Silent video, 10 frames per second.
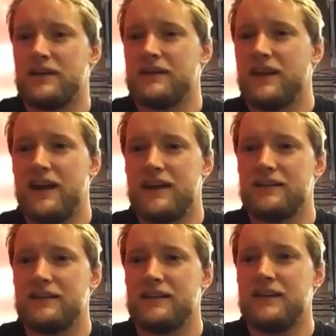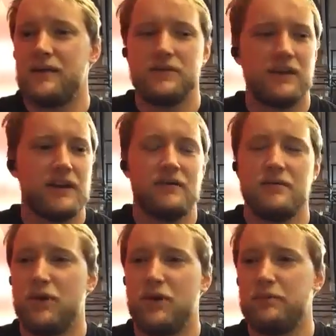yeah, Ehab, you're like a
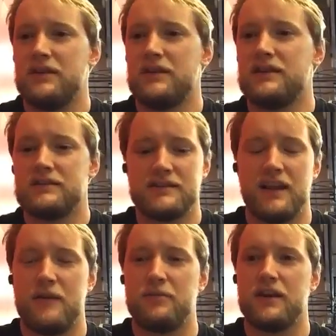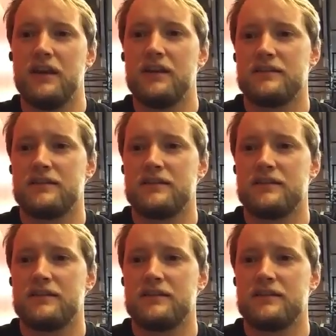mobility celebrity.